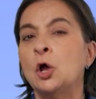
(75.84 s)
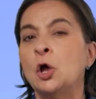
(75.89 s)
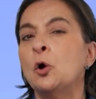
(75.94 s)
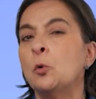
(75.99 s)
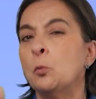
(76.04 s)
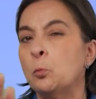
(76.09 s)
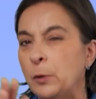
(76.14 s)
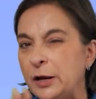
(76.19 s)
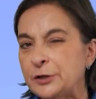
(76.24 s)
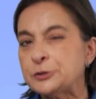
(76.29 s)

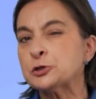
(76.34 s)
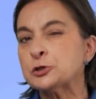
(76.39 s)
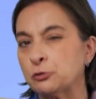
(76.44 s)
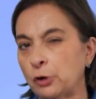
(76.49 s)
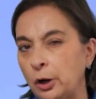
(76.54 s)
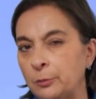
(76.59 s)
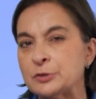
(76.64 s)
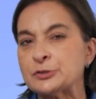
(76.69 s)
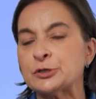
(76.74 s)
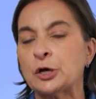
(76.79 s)
Which
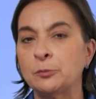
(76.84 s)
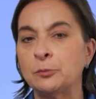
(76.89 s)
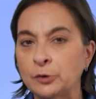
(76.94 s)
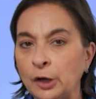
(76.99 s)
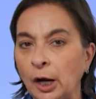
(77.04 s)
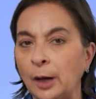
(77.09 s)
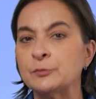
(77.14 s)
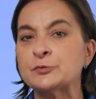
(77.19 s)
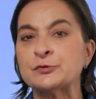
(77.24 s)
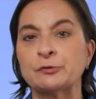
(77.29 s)
chromosome
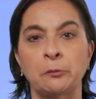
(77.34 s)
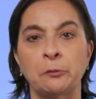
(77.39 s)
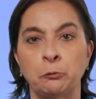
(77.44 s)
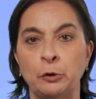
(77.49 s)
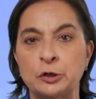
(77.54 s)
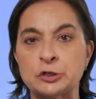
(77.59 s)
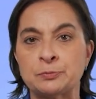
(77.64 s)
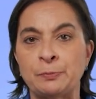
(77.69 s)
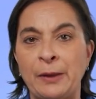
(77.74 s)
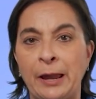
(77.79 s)
comes from
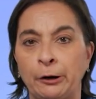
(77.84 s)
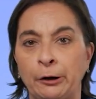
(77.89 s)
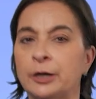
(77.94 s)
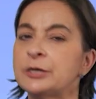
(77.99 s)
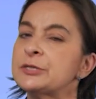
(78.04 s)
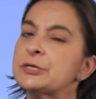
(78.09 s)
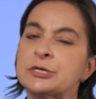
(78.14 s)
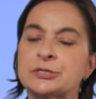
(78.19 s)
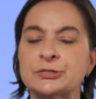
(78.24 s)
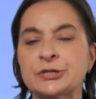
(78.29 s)
which
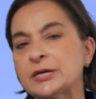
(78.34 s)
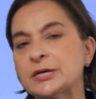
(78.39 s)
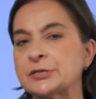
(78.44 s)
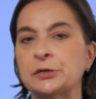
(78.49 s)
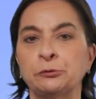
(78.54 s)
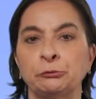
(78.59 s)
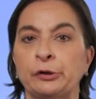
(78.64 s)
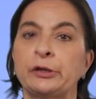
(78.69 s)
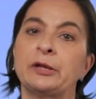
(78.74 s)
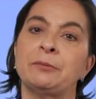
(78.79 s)
parent
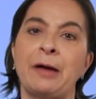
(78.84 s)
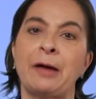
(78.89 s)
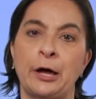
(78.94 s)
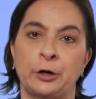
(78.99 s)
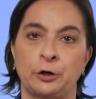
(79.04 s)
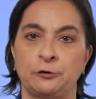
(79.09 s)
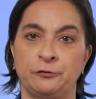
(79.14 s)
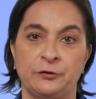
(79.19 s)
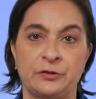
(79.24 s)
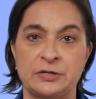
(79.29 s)
doesn't really
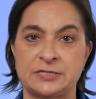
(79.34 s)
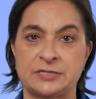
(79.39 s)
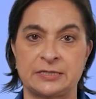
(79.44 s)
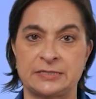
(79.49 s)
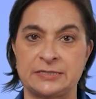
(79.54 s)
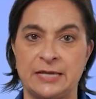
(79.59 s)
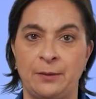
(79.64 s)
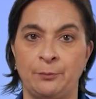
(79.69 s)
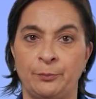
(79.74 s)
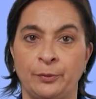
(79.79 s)
matter for this
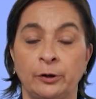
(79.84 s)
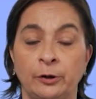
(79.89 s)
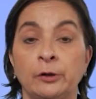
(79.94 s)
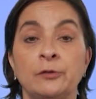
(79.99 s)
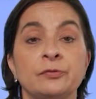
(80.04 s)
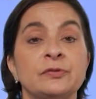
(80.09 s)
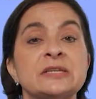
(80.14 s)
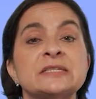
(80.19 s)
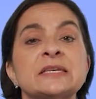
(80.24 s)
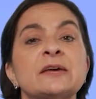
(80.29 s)
example.
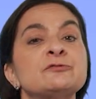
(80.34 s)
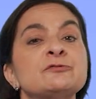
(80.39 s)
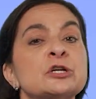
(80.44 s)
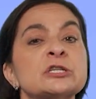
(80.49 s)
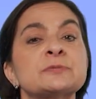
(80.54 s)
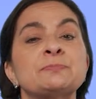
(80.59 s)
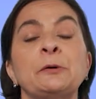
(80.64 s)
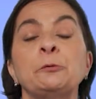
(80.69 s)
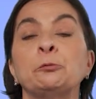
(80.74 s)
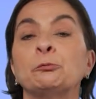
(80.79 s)
These have
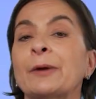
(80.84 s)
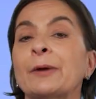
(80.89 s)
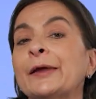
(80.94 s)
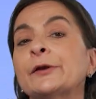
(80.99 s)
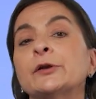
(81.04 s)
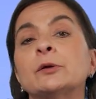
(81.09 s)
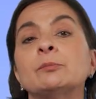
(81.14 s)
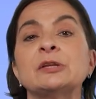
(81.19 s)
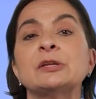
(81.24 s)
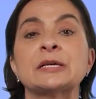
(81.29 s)
just been
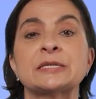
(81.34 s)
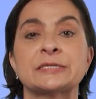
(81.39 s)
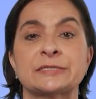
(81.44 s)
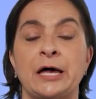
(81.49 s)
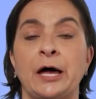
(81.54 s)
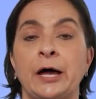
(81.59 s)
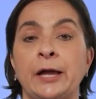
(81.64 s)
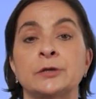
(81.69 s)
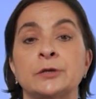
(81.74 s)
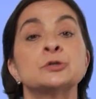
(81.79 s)
randomly
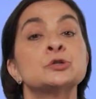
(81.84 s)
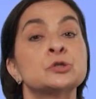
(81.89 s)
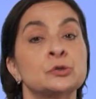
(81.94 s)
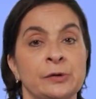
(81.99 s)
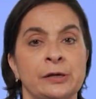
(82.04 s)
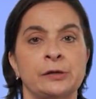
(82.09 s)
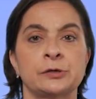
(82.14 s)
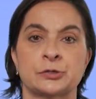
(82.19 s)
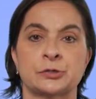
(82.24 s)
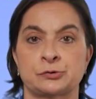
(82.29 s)
assigned to
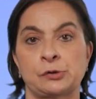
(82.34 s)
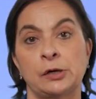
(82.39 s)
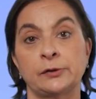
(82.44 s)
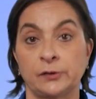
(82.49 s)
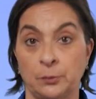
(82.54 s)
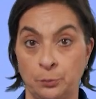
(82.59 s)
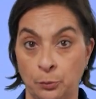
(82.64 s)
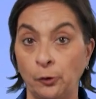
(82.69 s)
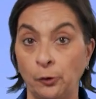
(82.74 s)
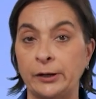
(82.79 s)
illustrate the
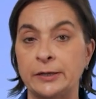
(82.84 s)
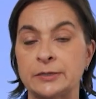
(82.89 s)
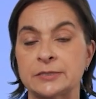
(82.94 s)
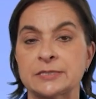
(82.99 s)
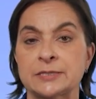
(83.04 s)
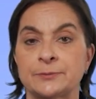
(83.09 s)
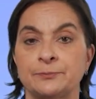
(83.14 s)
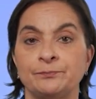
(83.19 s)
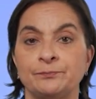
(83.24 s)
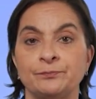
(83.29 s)
point.
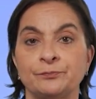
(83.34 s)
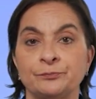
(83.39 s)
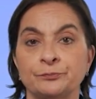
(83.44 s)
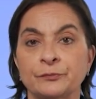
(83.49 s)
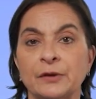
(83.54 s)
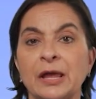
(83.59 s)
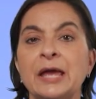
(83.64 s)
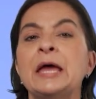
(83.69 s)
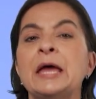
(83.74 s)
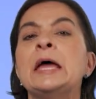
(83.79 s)

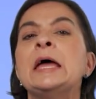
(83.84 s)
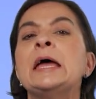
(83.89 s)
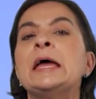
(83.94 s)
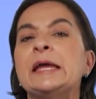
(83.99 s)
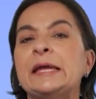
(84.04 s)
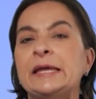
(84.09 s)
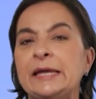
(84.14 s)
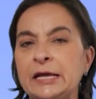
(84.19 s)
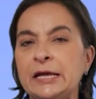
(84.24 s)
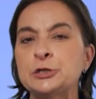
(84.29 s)

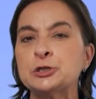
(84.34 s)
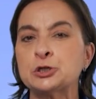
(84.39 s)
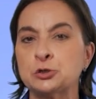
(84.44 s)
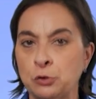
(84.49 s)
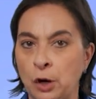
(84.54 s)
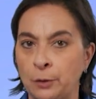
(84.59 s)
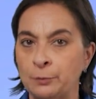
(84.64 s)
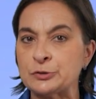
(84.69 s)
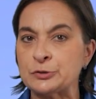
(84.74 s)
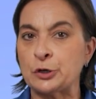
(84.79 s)
Each
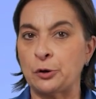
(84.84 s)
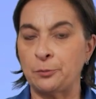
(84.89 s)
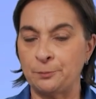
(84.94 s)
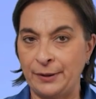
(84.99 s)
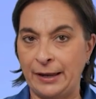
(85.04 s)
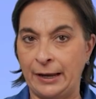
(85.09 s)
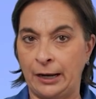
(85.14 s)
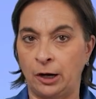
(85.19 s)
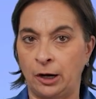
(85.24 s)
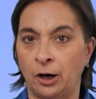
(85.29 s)
chromosome
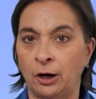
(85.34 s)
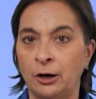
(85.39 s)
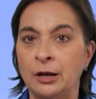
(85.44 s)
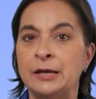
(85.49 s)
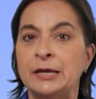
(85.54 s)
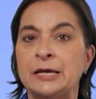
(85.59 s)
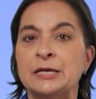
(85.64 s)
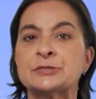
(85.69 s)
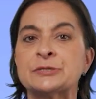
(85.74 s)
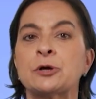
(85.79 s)
pair
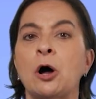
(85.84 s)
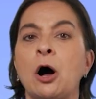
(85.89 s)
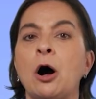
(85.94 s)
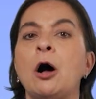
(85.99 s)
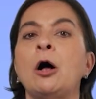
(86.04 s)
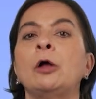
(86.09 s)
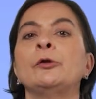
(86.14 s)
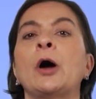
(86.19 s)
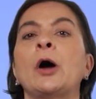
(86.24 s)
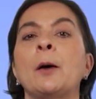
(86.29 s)
is
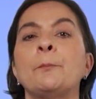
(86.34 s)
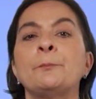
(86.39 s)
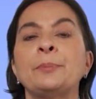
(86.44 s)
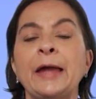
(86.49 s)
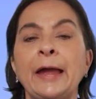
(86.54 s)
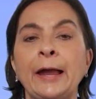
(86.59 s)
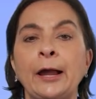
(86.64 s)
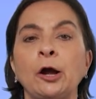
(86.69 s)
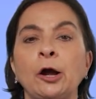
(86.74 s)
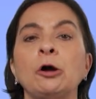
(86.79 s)
called a
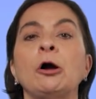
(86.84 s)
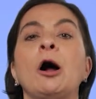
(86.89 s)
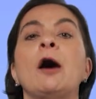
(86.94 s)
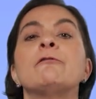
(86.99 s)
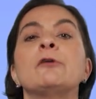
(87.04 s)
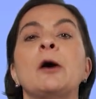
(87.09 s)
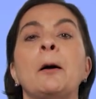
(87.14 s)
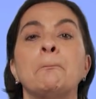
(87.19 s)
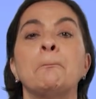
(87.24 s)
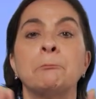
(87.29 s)
pair of
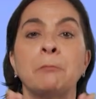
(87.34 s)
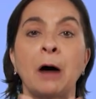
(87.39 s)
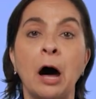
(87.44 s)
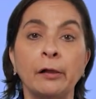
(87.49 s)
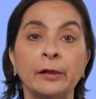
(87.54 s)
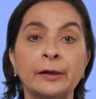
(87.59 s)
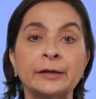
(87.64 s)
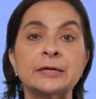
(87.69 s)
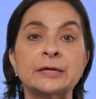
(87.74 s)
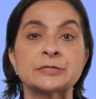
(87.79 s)

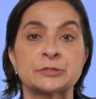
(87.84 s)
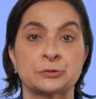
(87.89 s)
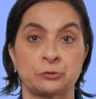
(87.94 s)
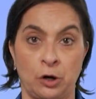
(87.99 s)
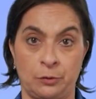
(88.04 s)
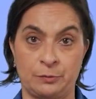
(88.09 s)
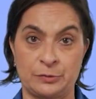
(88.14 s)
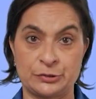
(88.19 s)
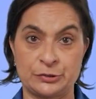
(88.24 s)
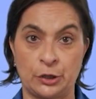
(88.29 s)
homologous
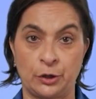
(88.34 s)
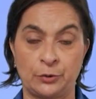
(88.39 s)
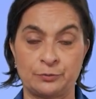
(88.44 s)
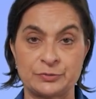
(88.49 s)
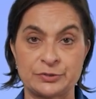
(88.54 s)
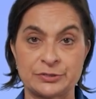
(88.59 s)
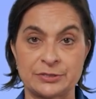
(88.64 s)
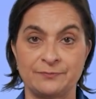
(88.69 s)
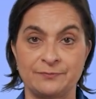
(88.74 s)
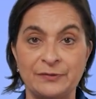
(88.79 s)

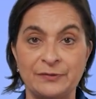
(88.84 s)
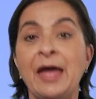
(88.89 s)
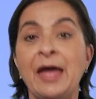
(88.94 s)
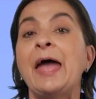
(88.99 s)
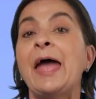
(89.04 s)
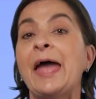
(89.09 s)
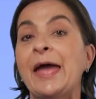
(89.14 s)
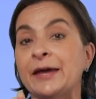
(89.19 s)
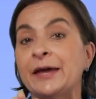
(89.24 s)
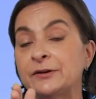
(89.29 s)
chromosomes,
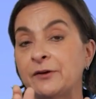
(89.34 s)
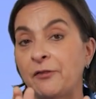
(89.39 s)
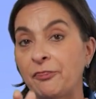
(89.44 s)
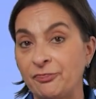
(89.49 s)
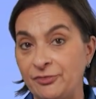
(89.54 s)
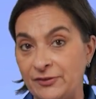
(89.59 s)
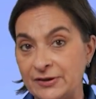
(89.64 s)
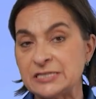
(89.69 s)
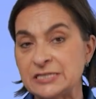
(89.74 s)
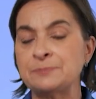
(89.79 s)
and
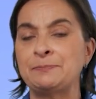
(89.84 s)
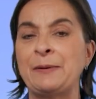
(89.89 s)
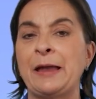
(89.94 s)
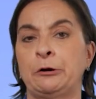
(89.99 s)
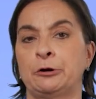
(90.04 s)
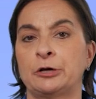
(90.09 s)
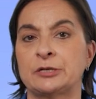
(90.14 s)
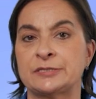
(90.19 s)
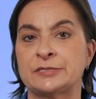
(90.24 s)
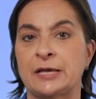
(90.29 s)
this
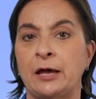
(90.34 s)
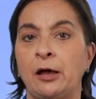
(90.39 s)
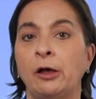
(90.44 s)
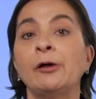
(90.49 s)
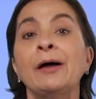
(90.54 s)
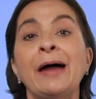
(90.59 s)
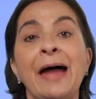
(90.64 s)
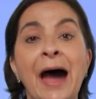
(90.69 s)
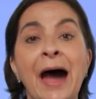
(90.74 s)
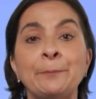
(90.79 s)
parent
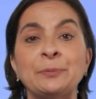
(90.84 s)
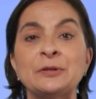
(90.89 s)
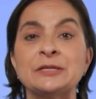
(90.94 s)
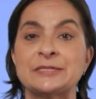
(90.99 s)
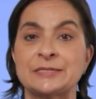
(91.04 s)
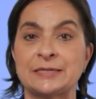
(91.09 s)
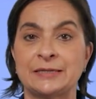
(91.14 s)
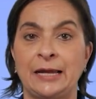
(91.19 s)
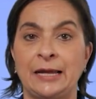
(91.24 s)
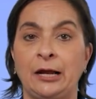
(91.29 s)
cell happens
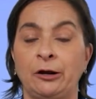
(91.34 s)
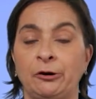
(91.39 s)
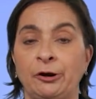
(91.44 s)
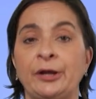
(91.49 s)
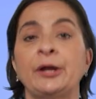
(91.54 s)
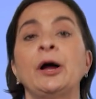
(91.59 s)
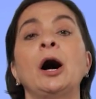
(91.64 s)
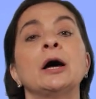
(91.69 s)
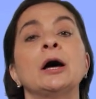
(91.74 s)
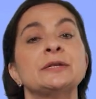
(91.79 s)
to
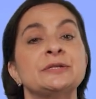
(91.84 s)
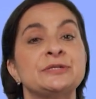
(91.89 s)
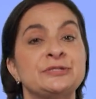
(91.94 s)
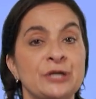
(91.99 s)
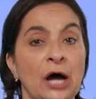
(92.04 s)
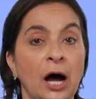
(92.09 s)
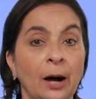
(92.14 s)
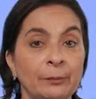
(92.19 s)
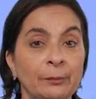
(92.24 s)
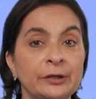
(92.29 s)
carry a
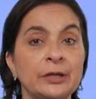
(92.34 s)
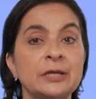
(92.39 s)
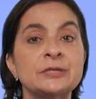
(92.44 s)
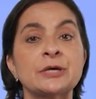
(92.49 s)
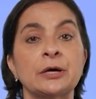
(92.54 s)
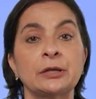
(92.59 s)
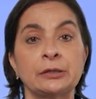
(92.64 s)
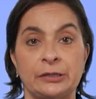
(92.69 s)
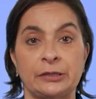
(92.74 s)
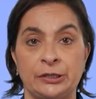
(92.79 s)
dominant
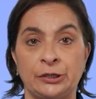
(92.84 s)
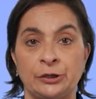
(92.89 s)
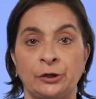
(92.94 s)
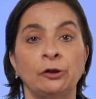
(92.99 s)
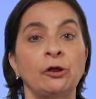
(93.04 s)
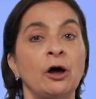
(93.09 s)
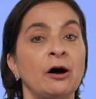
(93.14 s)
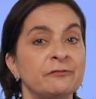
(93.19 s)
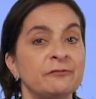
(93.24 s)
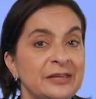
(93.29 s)

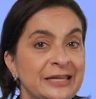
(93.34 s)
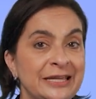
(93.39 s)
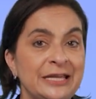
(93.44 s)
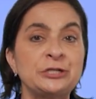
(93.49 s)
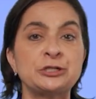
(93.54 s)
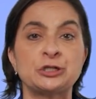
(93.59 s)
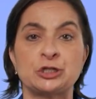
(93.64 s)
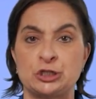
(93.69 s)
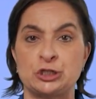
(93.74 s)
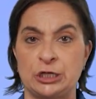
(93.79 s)
allele of
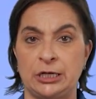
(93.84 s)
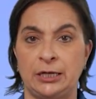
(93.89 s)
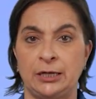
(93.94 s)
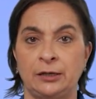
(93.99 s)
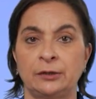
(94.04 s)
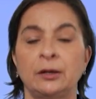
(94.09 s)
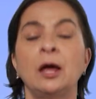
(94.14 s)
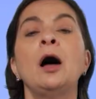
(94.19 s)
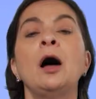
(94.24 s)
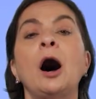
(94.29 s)
each
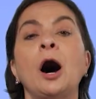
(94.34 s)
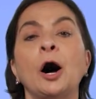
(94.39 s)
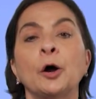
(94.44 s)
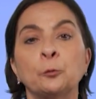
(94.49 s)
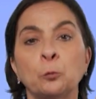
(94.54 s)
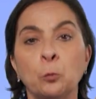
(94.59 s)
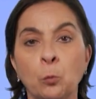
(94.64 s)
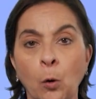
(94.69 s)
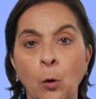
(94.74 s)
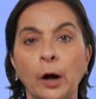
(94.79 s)
gene
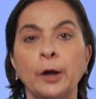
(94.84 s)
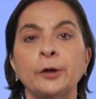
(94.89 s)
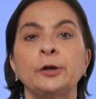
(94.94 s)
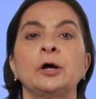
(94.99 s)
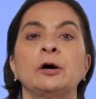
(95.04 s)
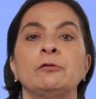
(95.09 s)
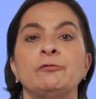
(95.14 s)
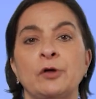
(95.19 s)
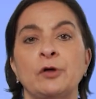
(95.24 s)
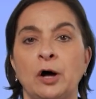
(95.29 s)
on one
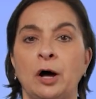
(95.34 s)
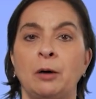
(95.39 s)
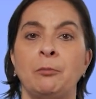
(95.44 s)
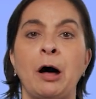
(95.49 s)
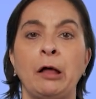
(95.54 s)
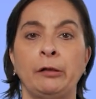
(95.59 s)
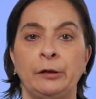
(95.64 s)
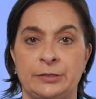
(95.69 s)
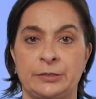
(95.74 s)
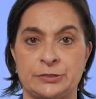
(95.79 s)
of the
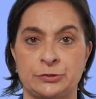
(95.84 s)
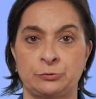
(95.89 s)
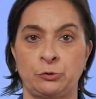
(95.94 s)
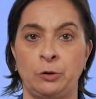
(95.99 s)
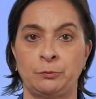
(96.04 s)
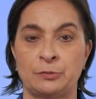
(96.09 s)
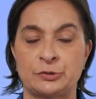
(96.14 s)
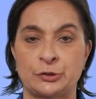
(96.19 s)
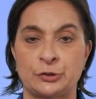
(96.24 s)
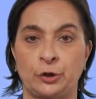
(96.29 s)
homologous
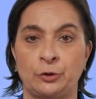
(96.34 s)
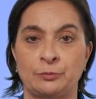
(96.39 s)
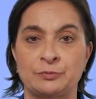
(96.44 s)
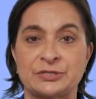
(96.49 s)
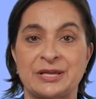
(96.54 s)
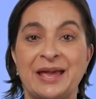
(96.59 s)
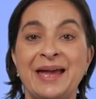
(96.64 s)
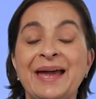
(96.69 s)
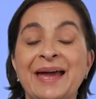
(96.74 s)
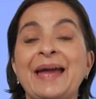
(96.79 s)
chromosomes
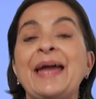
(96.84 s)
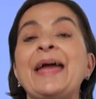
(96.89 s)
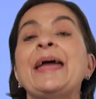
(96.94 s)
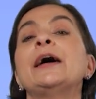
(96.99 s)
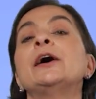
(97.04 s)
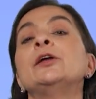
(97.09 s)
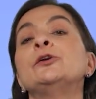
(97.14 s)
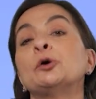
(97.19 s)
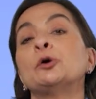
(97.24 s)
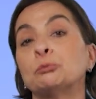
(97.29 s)

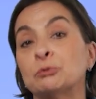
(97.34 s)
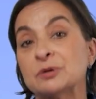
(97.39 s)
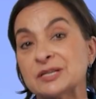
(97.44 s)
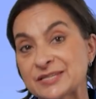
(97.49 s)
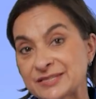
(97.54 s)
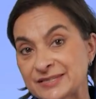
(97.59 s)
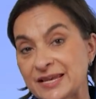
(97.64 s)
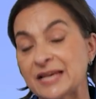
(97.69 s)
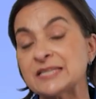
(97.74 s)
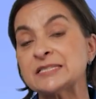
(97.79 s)
and
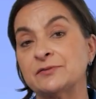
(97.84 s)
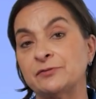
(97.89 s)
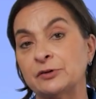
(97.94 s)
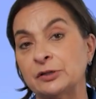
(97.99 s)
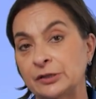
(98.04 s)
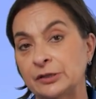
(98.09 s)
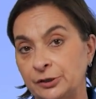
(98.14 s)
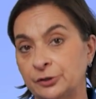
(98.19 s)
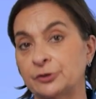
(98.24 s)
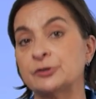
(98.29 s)
recessive
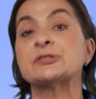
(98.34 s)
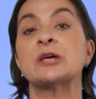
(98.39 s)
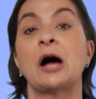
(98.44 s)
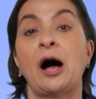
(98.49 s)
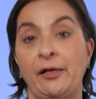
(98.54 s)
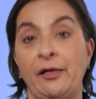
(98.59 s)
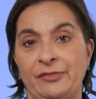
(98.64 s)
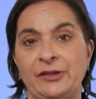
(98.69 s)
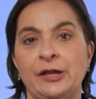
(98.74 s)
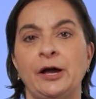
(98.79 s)
alleles
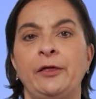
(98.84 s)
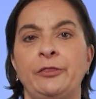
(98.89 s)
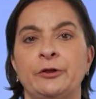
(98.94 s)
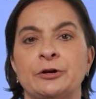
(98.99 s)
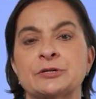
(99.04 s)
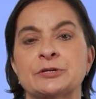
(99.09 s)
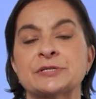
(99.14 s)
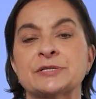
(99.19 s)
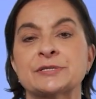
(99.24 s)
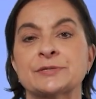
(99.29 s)
on the
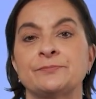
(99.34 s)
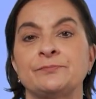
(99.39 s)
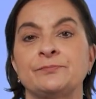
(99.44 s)
others.